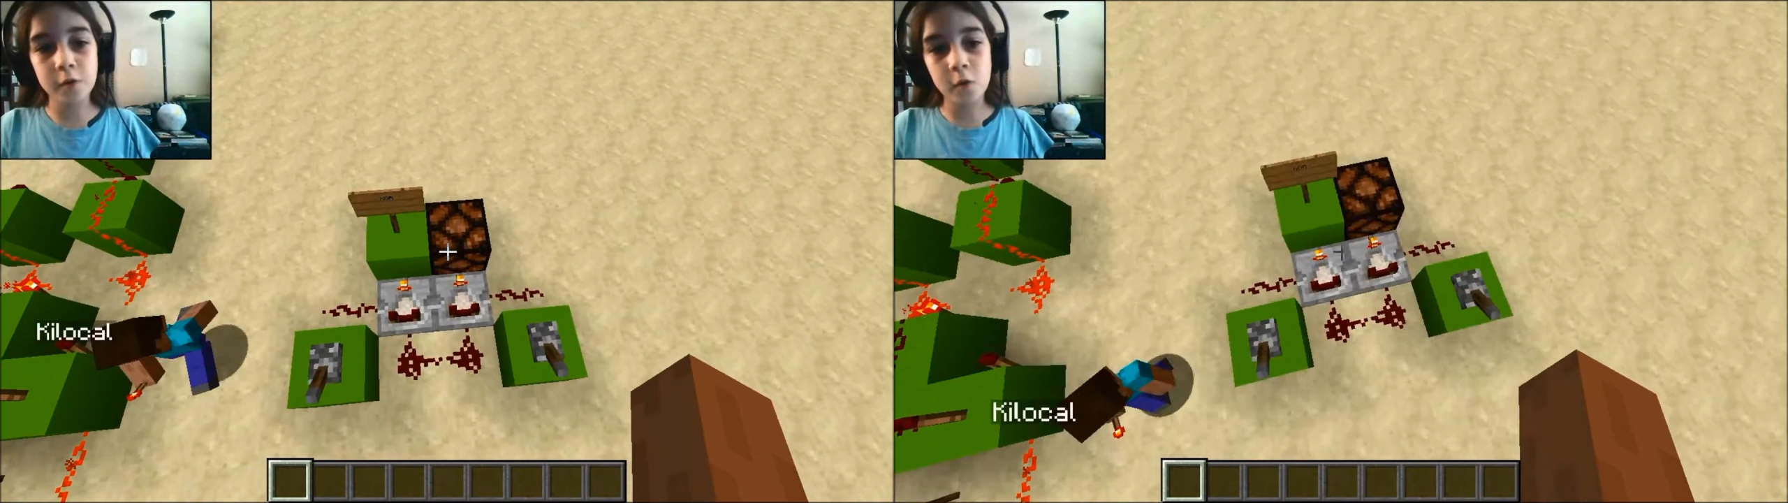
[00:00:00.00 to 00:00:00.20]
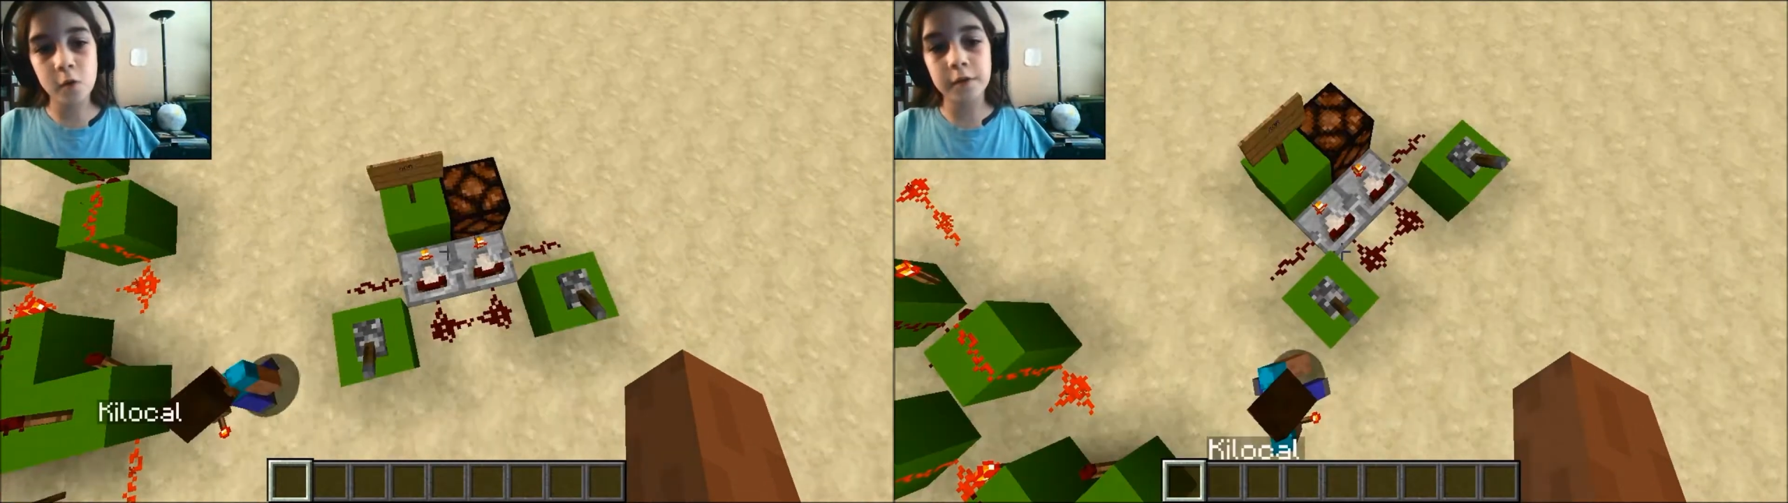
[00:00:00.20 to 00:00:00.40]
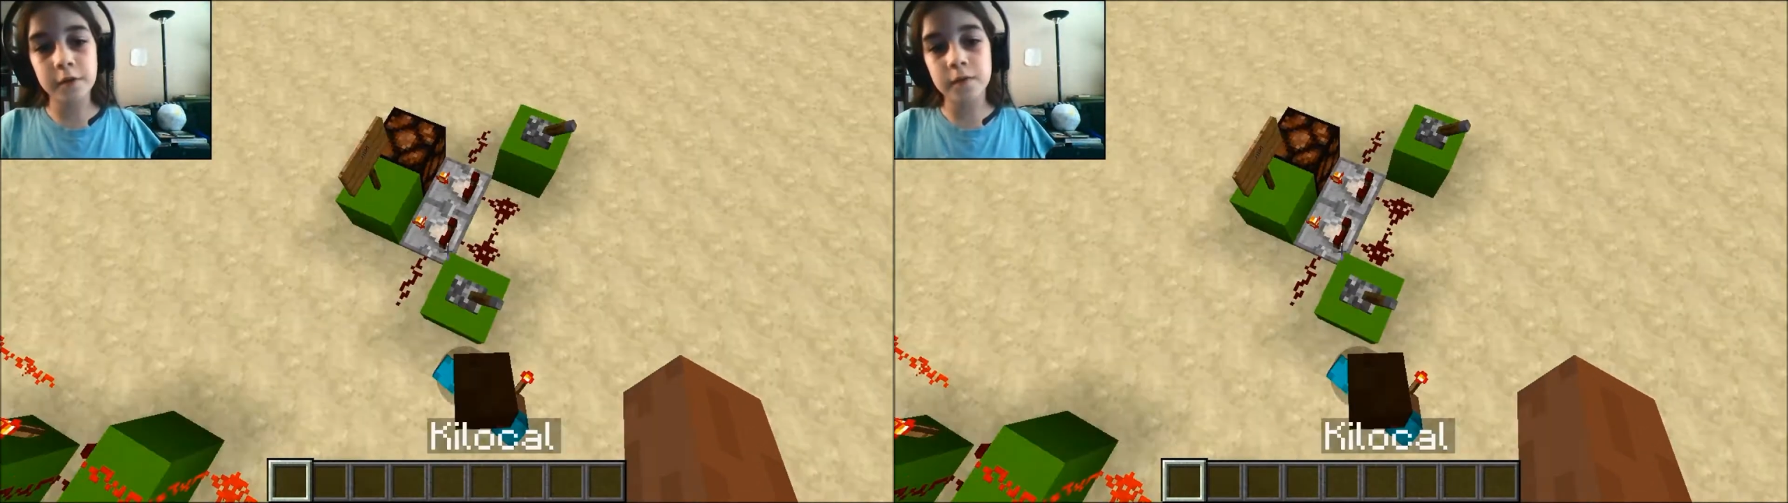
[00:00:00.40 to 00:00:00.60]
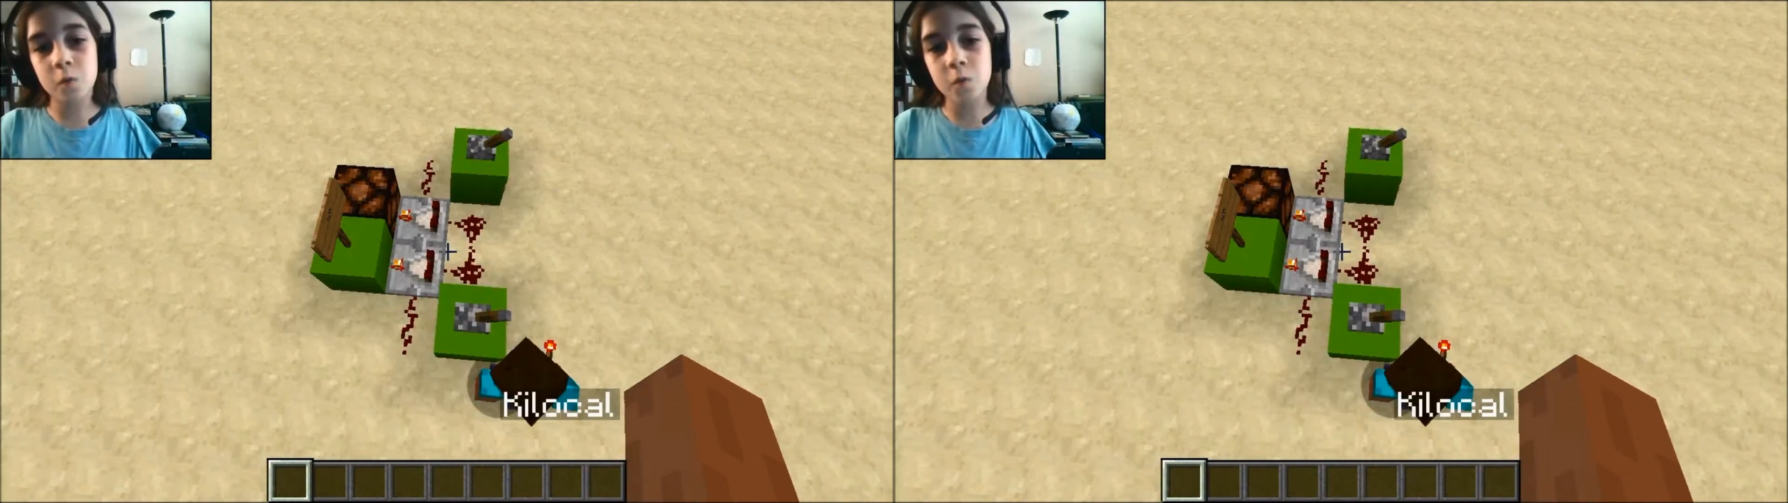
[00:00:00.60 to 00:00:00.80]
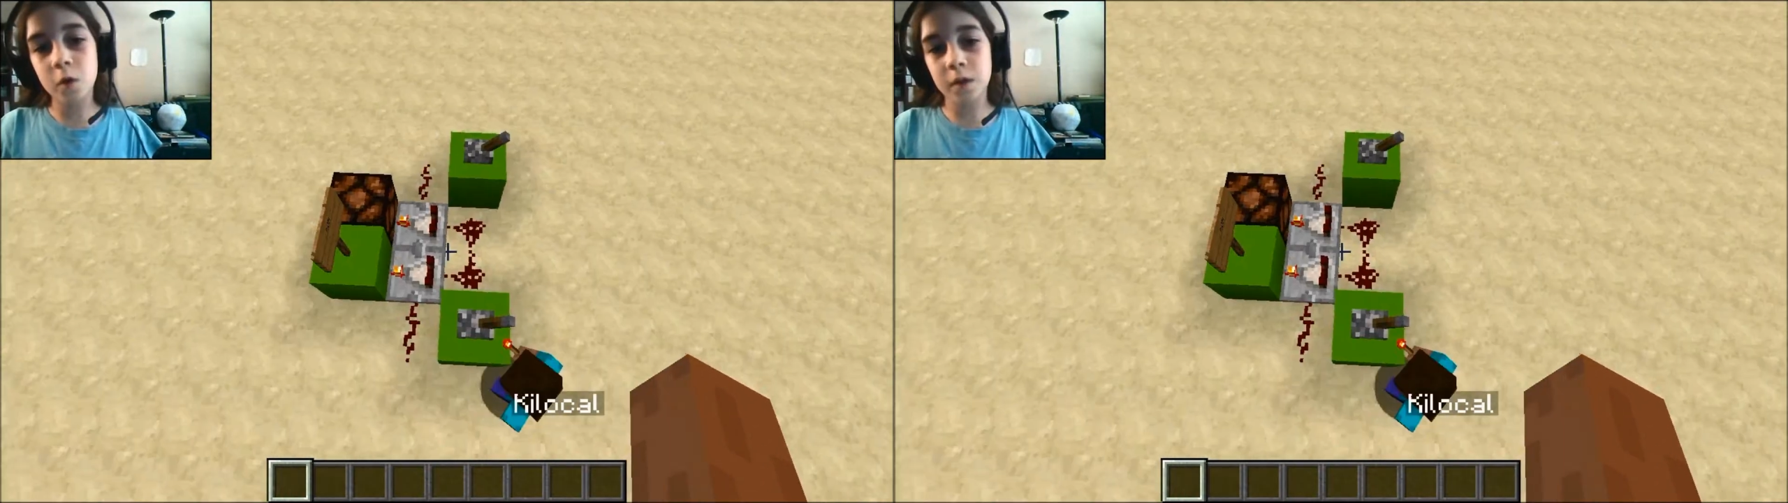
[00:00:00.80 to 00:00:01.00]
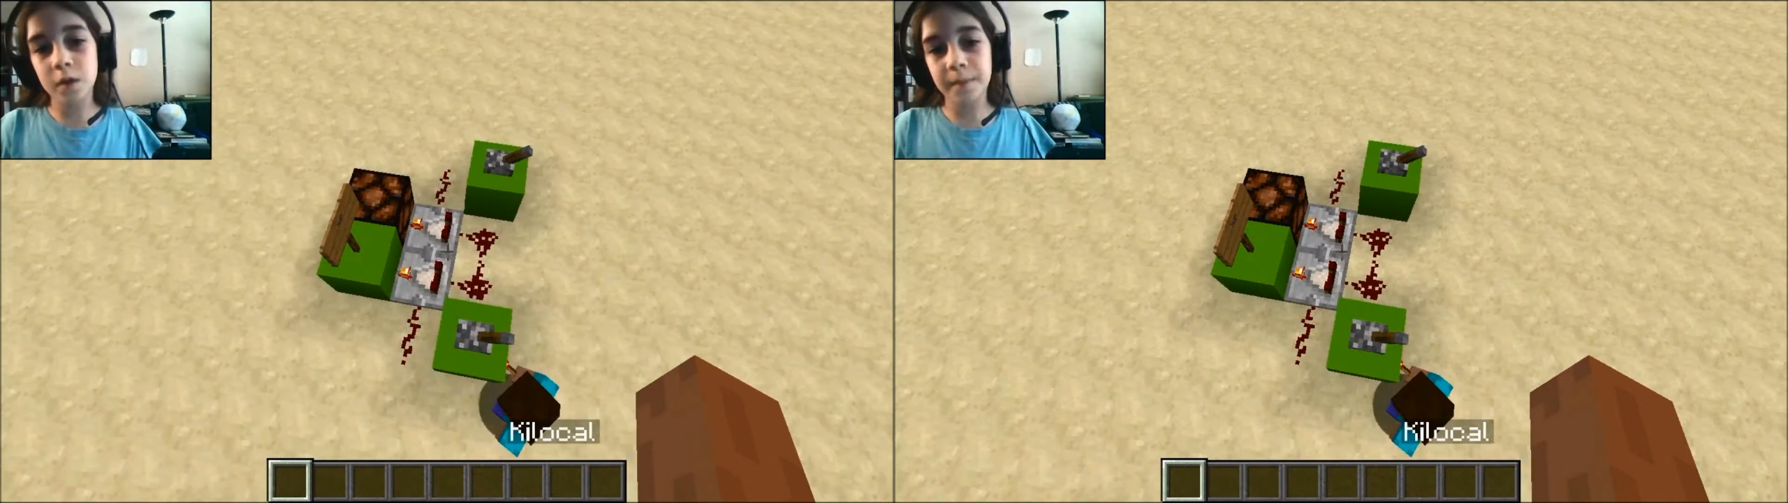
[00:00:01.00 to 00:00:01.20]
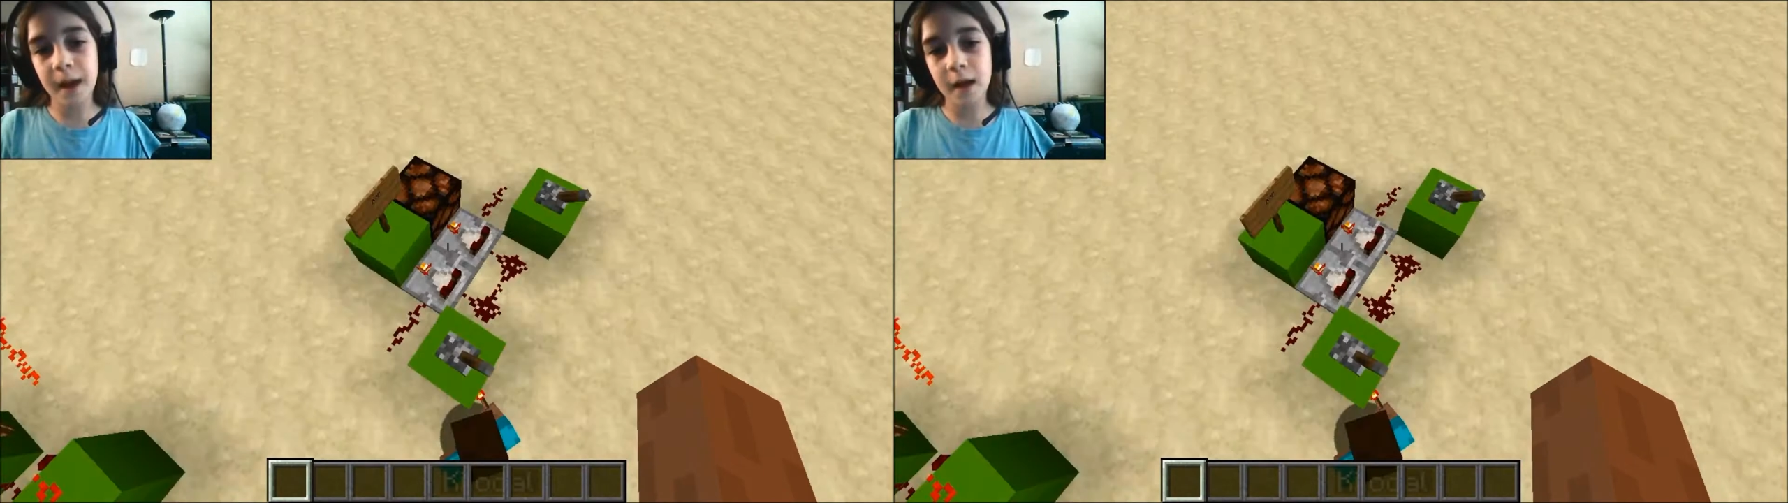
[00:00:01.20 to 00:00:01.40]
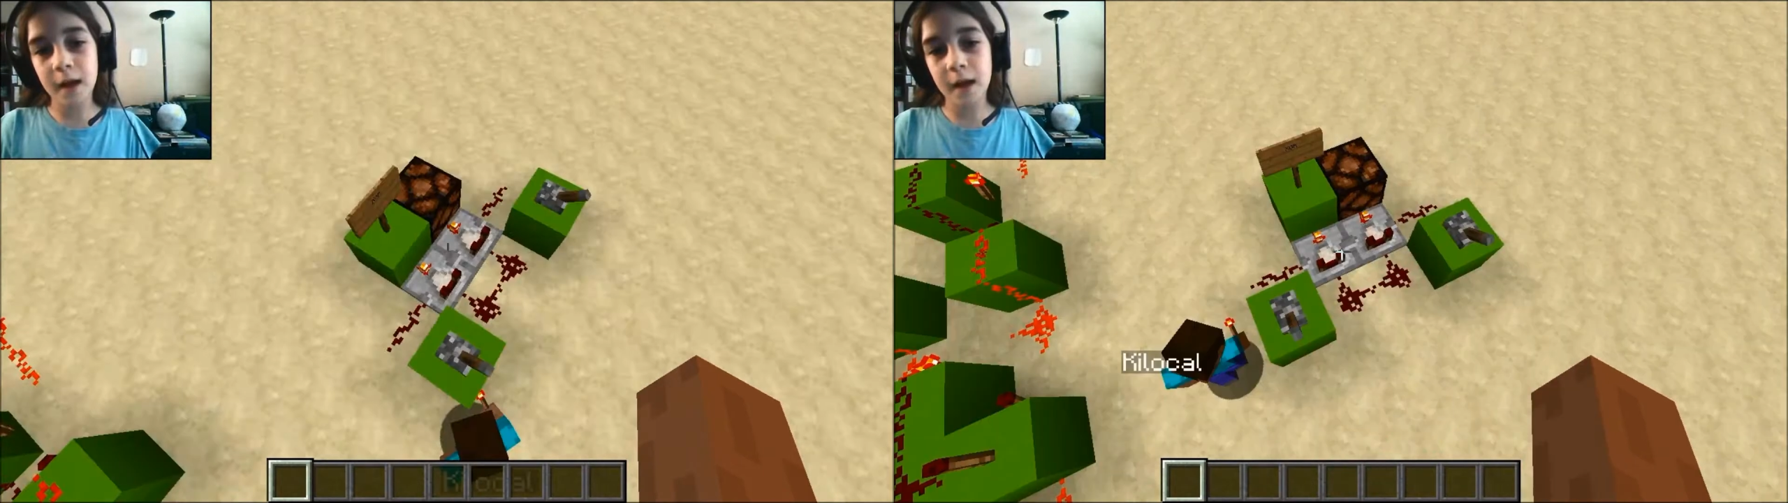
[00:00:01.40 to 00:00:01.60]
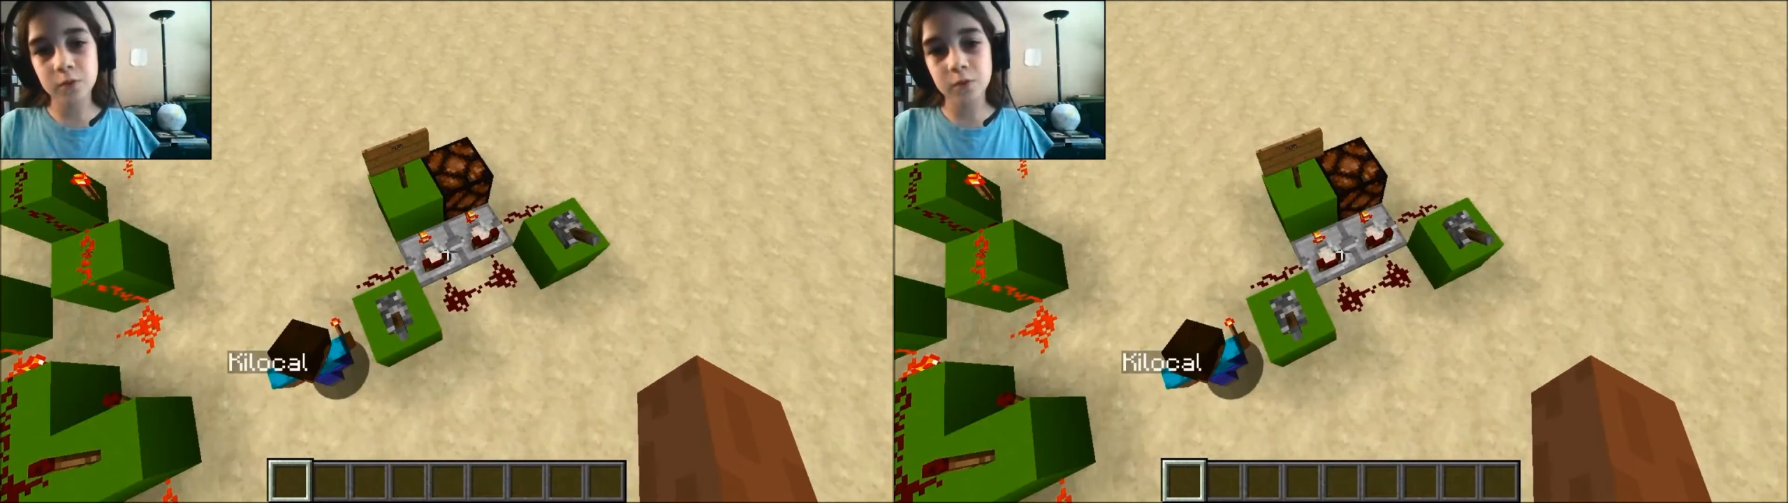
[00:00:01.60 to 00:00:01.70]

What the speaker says: It's even more compact.